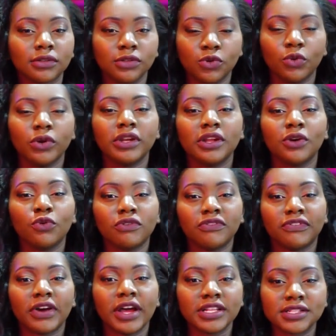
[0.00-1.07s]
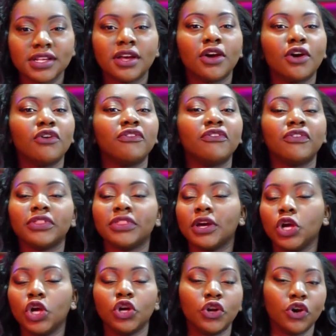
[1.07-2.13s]
doing the good fight for the
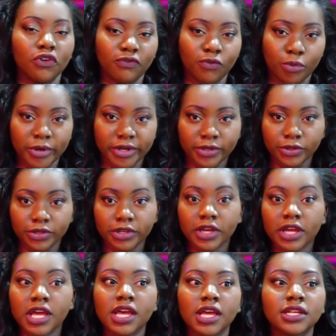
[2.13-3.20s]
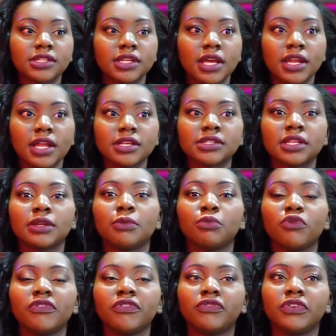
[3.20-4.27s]
good of womanhood. So then the
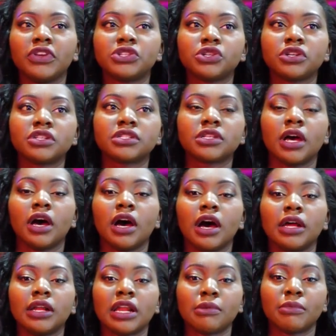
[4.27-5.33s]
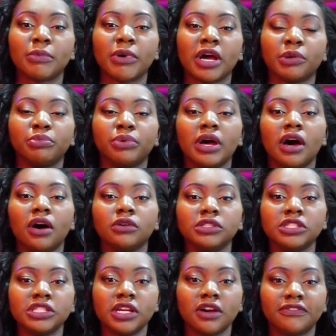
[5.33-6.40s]
movie features Nana Mamak Brown,
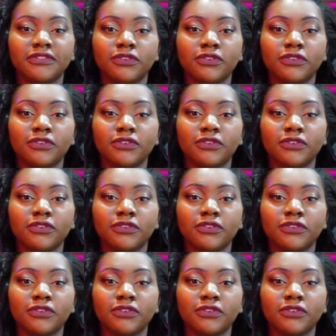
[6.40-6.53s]
Lydia